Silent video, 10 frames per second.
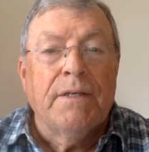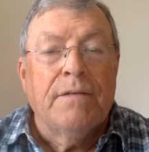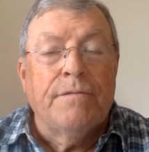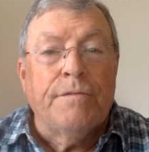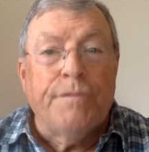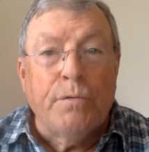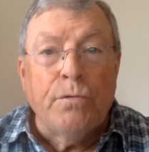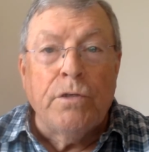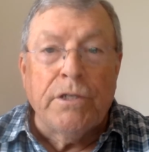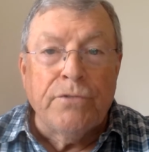For
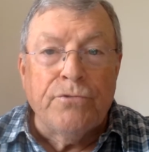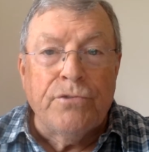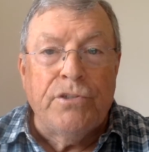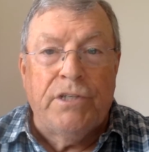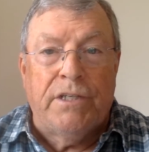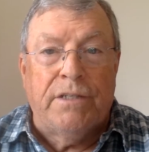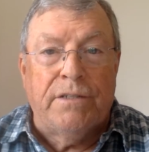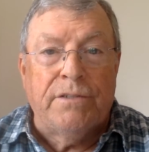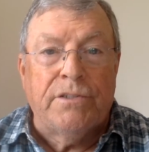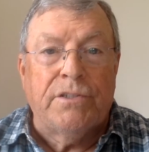400
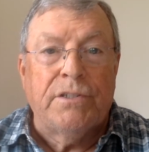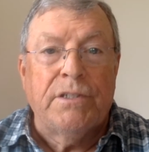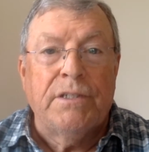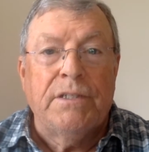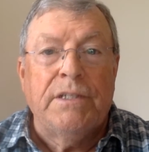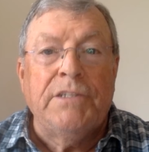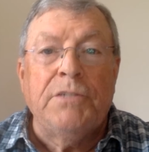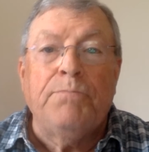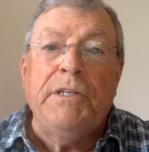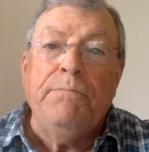years, it
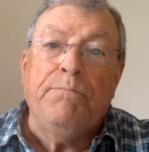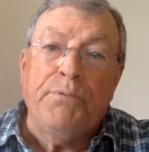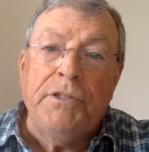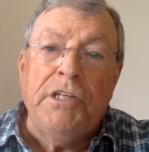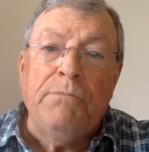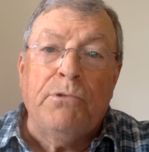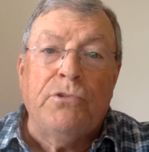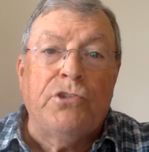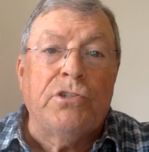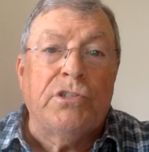had been pretty
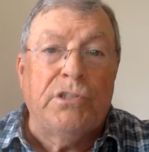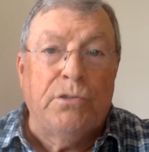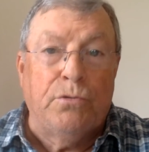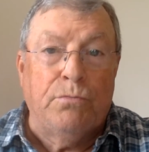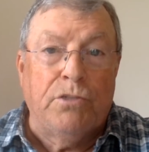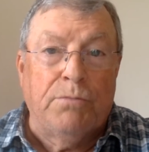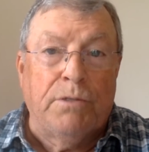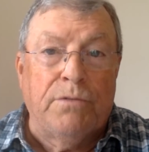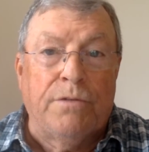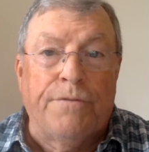much assumed
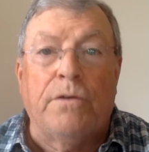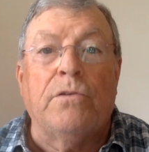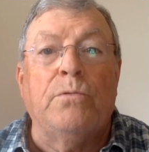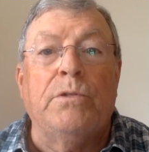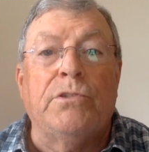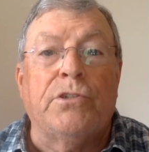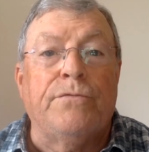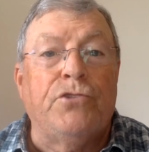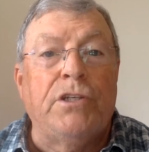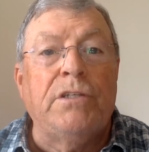among the followers of
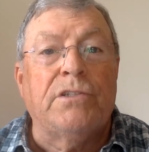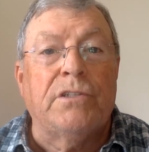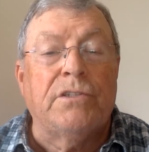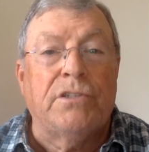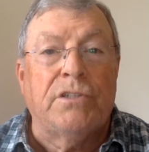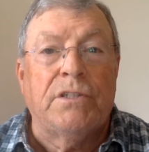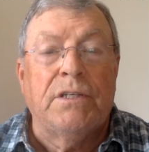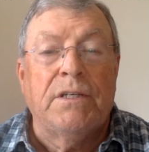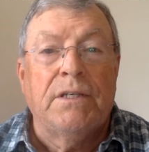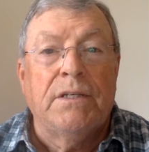Jesus
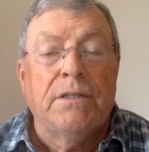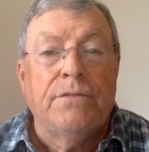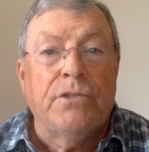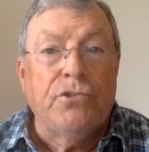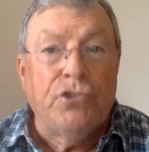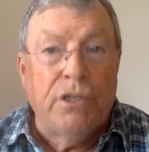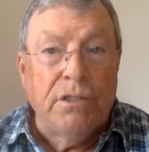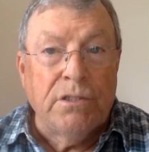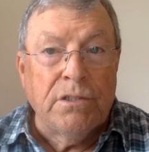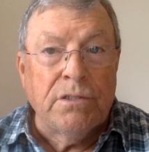that
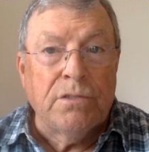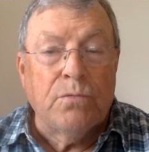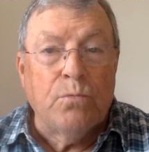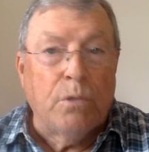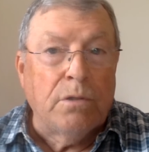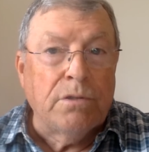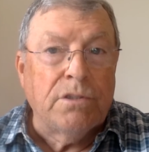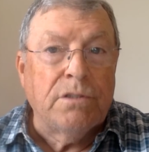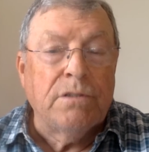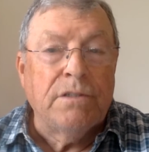Jesus
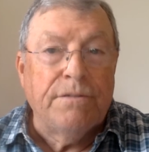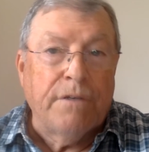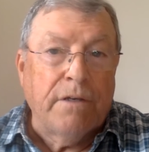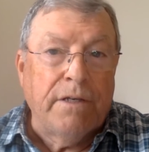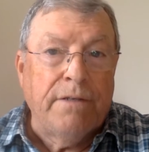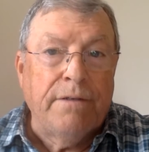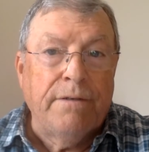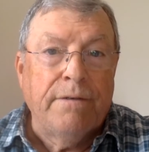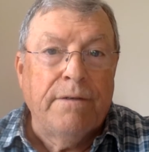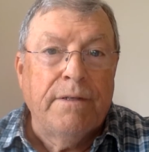was divine,
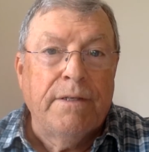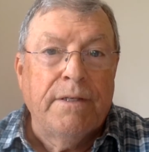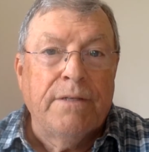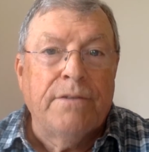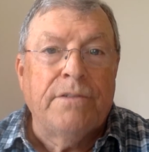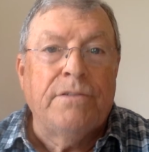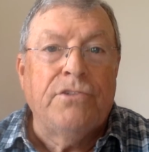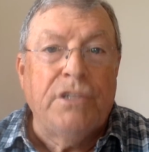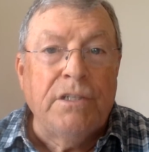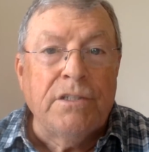that
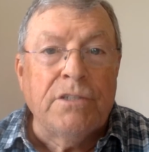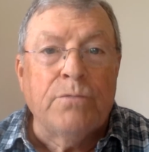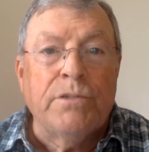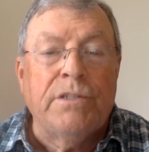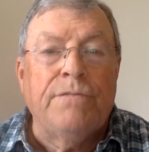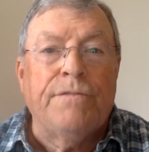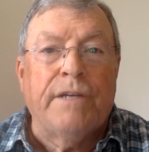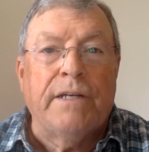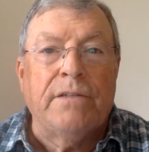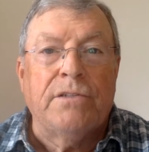Jesus was in
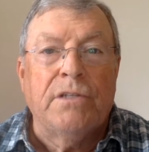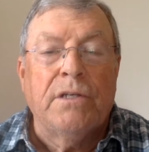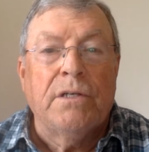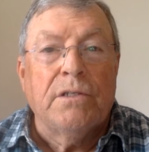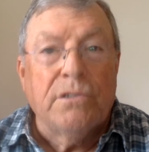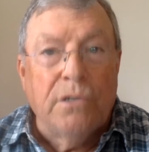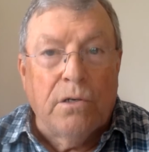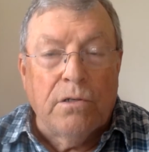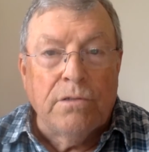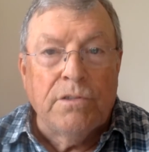fact
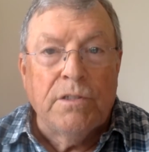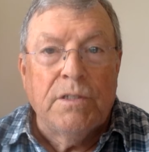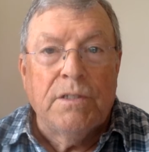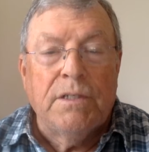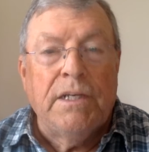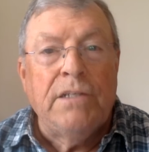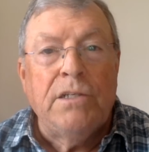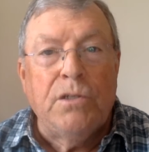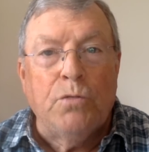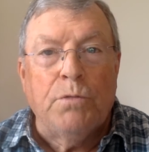God in
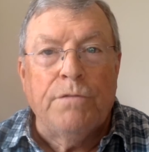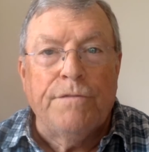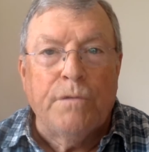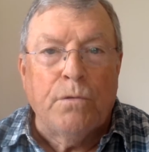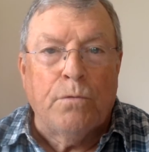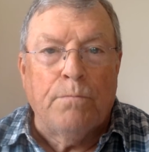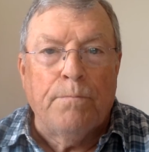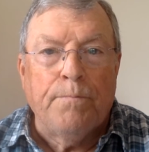human form.